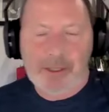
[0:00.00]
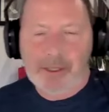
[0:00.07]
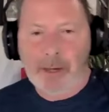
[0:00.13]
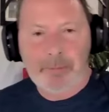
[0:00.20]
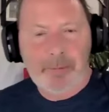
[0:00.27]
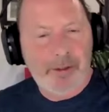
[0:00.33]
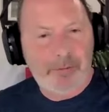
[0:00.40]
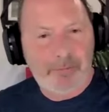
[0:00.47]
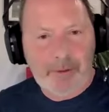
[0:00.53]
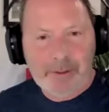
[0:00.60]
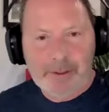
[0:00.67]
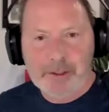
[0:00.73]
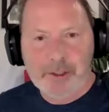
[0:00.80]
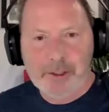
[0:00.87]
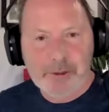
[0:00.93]
It happened in the
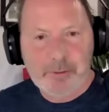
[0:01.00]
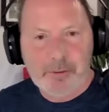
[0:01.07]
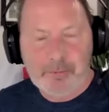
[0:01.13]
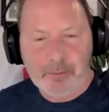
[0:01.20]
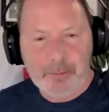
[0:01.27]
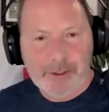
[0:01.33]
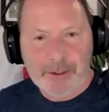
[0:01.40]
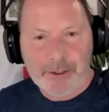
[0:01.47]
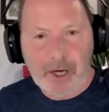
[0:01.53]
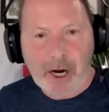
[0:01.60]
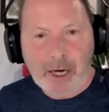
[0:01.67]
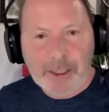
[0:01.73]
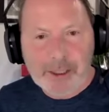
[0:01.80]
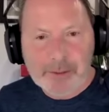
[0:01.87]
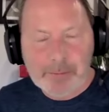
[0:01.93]
fitness industry for me in the
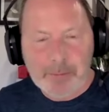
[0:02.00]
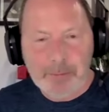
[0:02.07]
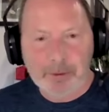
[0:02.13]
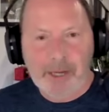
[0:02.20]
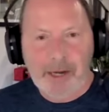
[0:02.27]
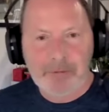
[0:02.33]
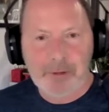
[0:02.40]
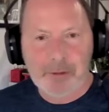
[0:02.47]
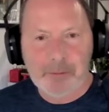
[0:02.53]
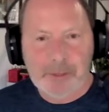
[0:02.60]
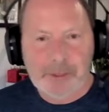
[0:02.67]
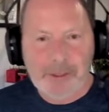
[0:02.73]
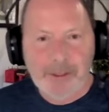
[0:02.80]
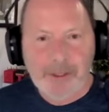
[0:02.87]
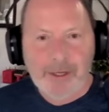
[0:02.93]
90s. People laughed at
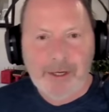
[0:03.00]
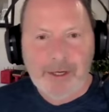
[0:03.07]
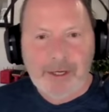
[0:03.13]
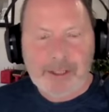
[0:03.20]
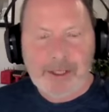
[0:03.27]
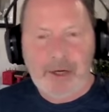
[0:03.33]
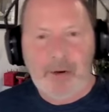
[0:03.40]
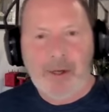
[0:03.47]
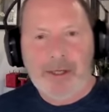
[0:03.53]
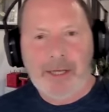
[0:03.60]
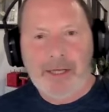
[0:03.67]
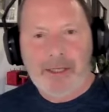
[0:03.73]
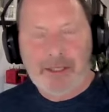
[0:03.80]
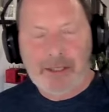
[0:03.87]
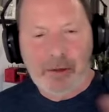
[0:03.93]
me,
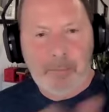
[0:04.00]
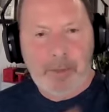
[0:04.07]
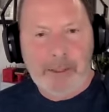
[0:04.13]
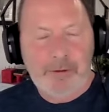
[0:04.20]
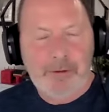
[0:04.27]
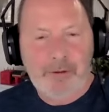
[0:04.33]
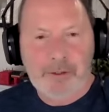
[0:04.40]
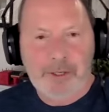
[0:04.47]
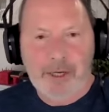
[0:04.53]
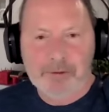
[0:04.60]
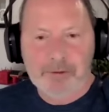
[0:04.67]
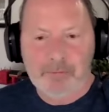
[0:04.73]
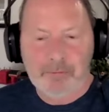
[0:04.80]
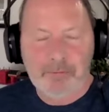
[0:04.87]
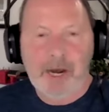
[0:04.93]
and by
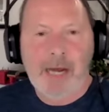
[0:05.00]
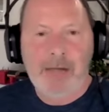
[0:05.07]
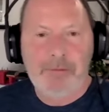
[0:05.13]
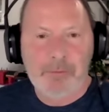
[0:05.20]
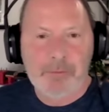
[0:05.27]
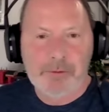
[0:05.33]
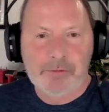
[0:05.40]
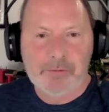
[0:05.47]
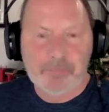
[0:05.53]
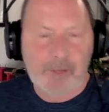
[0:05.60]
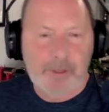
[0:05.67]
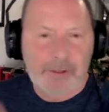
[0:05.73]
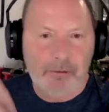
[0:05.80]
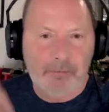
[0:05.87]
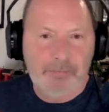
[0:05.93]
2005, it was
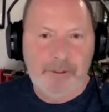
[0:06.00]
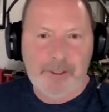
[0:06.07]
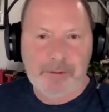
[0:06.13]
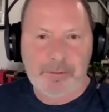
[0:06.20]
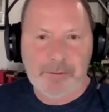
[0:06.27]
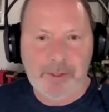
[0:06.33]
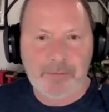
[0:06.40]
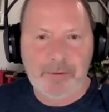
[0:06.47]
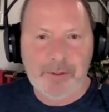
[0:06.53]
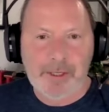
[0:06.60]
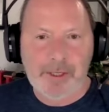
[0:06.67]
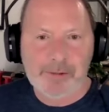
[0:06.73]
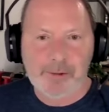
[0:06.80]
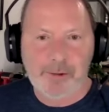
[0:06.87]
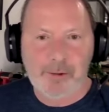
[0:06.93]
functional fitness was
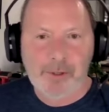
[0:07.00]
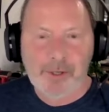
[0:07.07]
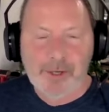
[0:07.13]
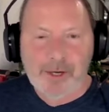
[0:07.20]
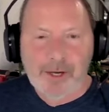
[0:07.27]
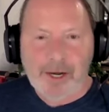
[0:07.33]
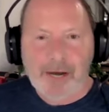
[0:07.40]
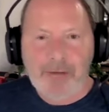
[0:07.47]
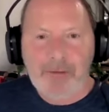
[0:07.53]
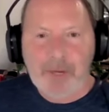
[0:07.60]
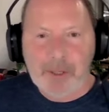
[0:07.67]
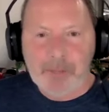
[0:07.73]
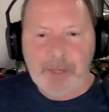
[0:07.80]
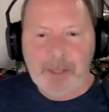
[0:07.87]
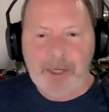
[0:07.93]
everything. So I've had
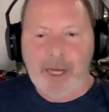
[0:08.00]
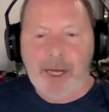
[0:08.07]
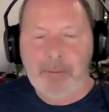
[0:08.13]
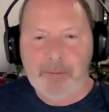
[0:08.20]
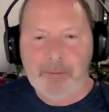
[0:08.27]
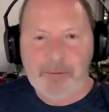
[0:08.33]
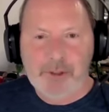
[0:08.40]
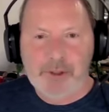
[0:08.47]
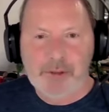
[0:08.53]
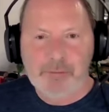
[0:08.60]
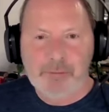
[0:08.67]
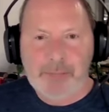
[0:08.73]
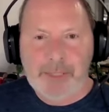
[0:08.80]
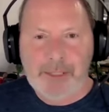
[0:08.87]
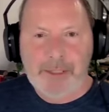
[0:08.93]
a bad habit of just
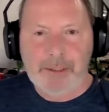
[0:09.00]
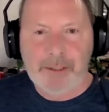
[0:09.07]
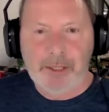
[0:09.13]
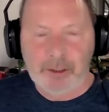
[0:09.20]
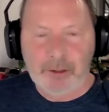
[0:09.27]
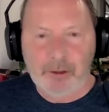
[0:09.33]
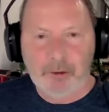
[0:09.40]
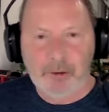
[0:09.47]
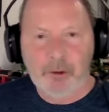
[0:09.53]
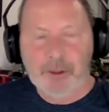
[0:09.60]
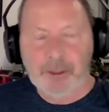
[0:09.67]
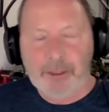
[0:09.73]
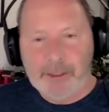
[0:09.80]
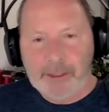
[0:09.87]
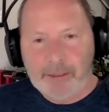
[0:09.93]
being a little
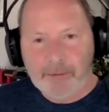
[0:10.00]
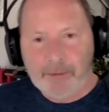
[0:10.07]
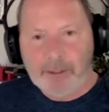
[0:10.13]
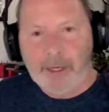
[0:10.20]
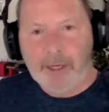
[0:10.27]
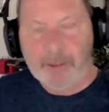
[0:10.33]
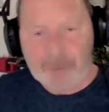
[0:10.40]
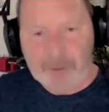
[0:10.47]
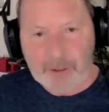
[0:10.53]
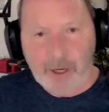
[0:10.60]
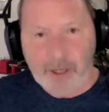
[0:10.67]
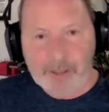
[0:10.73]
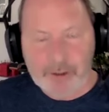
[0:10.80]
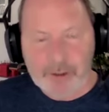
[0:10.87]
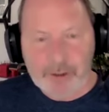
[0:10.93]
early, and even at the
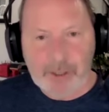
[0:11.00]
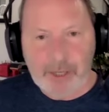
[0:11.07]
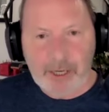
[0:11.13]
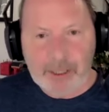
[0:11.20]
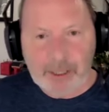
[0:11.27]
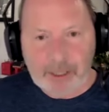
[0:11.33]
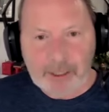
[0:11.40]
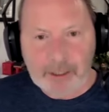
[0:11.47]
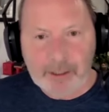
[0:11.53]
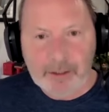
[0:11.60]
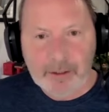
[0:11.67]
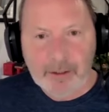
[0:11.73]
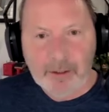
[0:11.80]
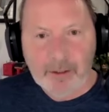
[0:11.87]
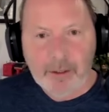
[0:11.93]
ICAA,
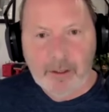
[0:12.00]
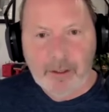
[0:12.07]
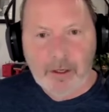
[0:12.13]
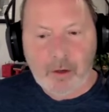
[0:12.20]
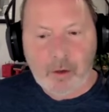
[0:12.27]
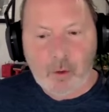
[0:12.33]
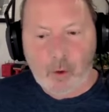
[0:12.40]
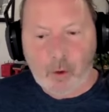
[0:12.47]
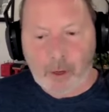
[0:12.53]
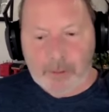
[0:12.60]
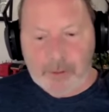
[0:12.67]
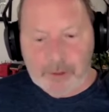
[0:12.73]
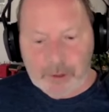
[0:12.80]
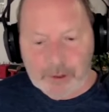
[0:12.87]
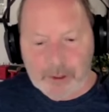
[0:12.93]
or I
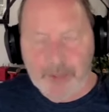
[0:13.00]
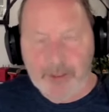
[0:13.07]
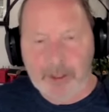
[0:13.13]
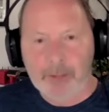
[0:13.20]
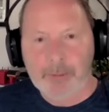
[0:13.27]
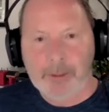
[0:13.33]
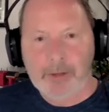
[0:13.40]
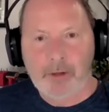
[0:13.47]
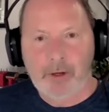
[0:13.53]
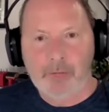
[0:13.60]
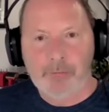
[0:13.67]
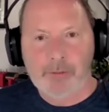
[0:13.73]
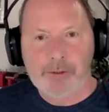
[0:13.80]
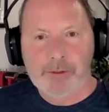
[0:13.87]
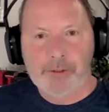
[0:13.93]
was just at another big
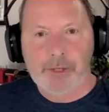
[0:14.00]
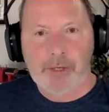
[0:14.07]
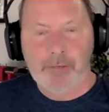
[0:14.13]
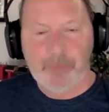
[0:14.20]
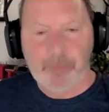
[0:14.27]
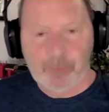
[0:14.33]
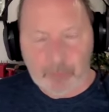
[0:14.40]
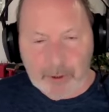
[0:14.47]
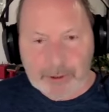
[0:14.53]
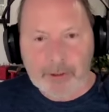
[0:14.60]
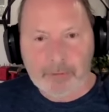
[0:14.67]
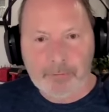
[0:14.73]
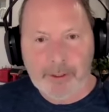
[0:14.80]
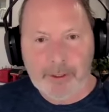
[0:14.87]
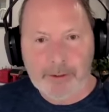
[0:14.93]
conference for the running
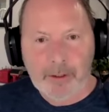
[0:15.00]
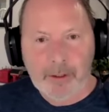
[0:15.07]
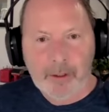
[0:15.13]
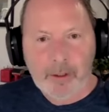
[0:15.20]
event.